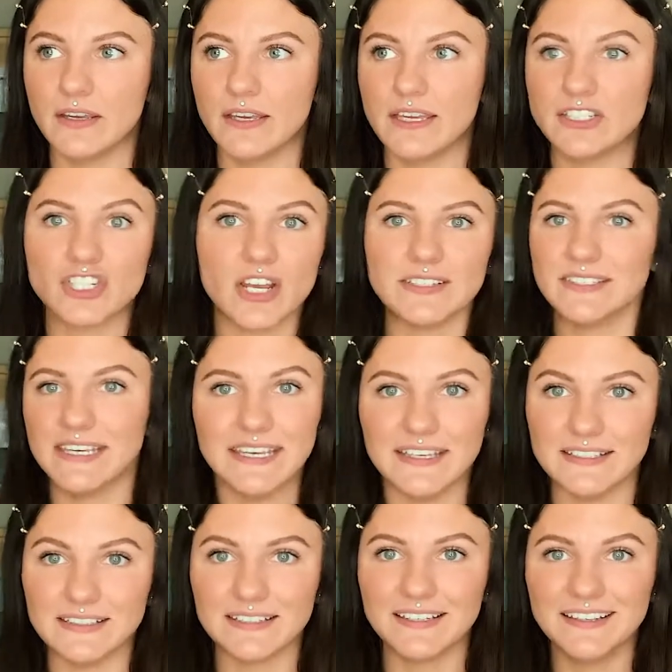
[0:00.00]
It just
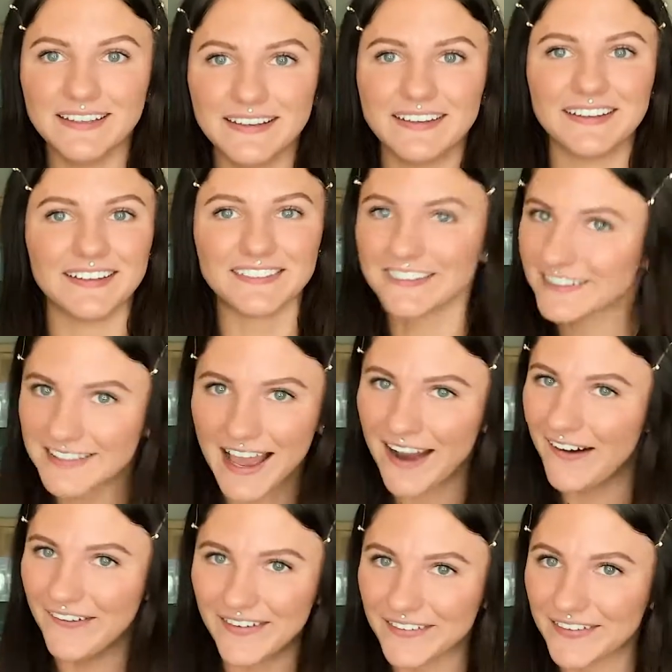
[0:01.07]
is, which is
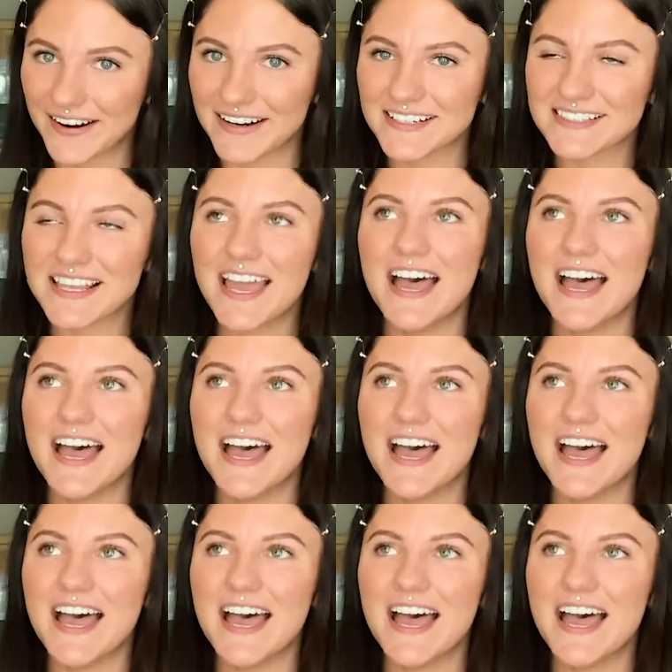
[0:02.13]
how it works.